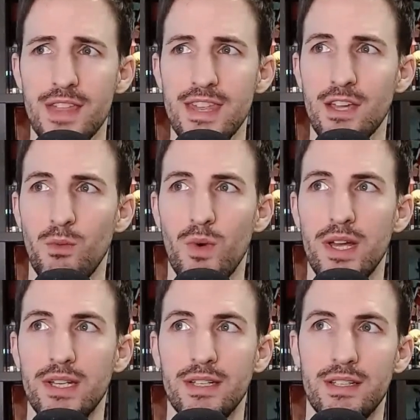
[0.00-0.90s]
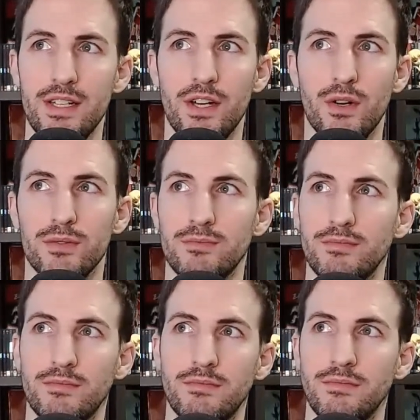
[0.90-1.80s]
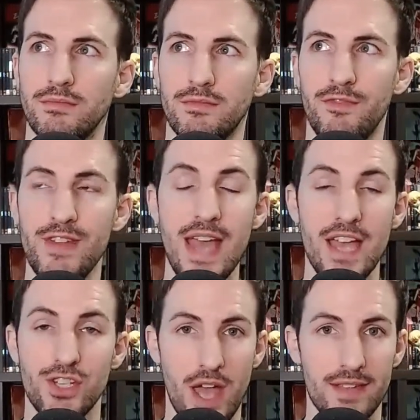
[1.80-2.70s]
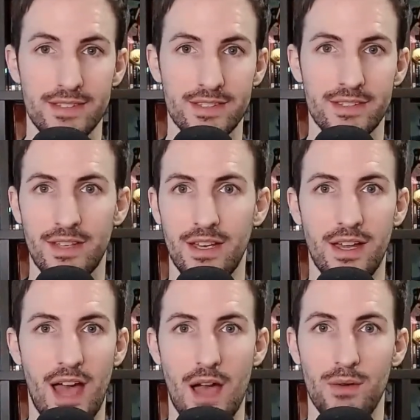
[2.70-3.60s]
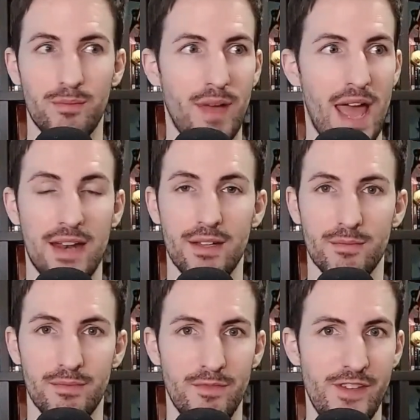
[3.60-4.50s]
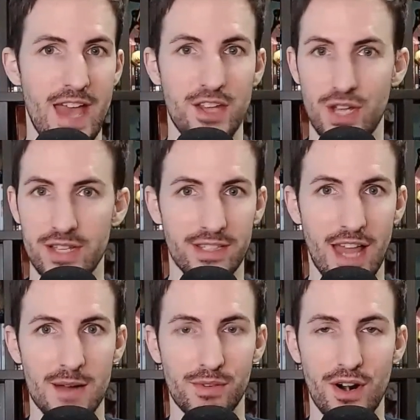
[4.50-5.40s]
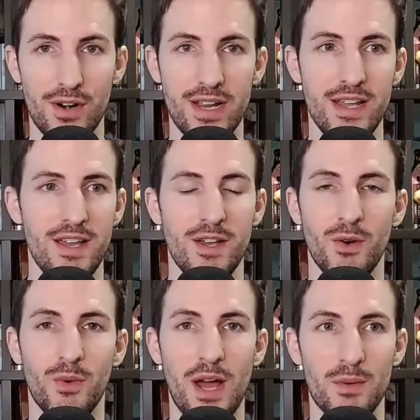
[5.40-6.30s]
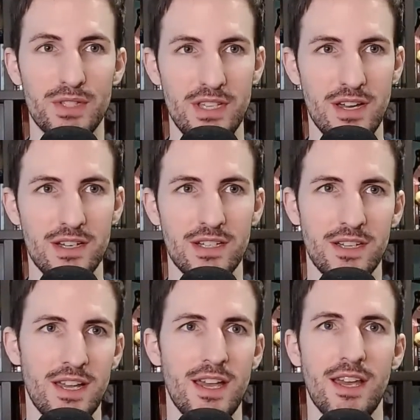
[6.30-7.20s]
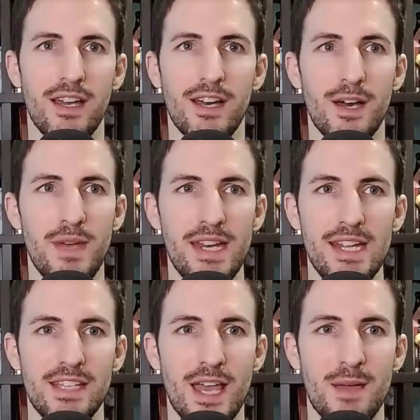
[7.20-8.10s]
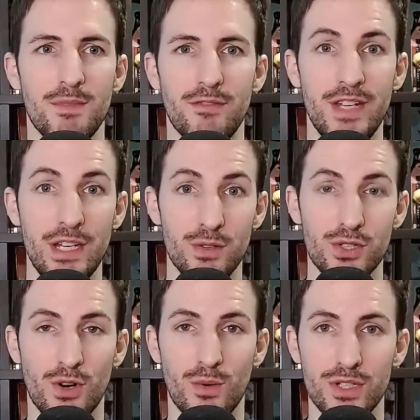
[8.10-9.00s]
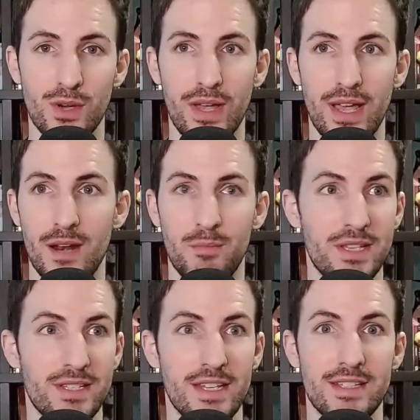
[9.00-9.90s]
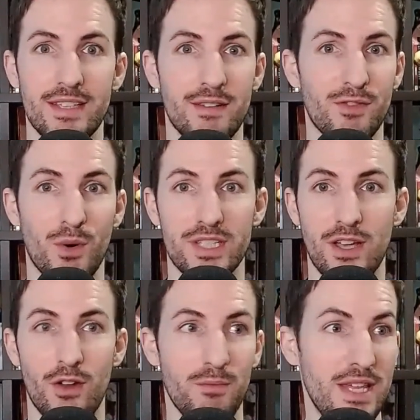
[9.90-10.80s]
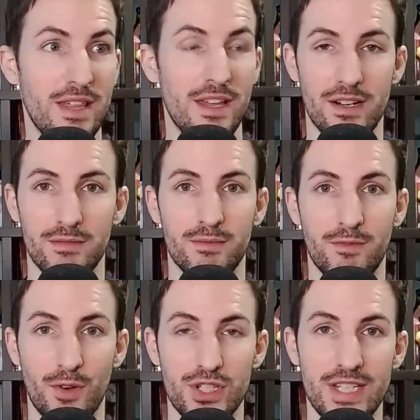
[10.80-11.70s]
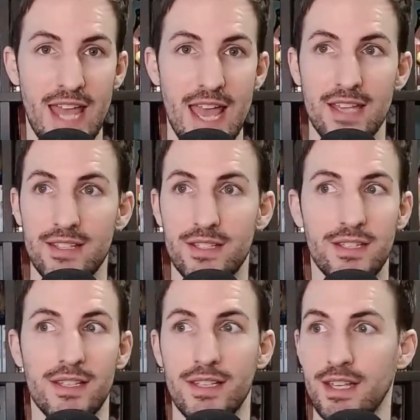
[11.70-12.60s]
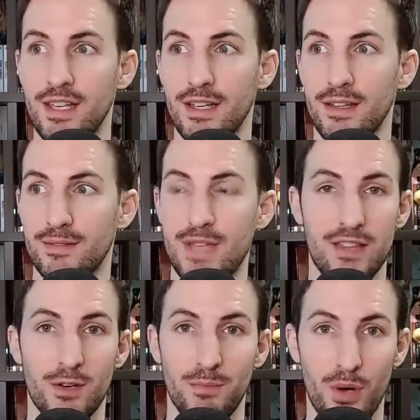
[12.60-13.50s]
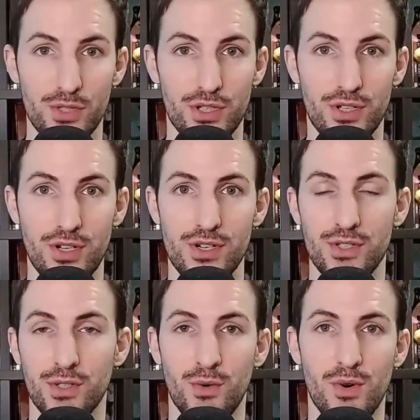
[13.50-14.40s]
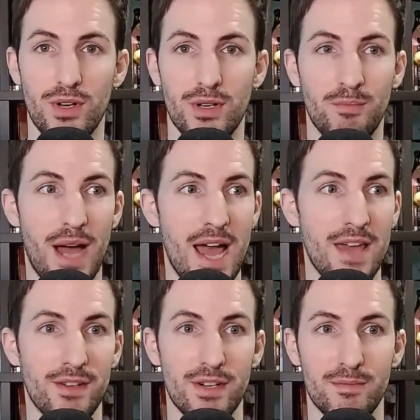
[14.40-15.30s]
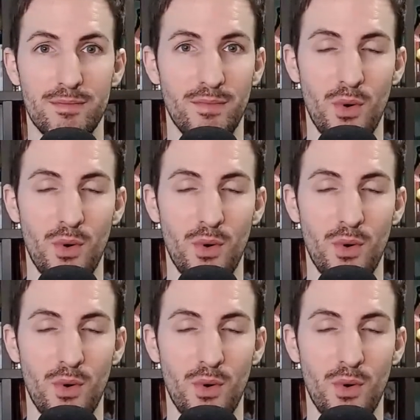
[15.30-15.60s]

I think when, VHS, I had a VHS library when I was young. Anytime a video store was going out of business, of course, I would be there first day to take their posters or buy their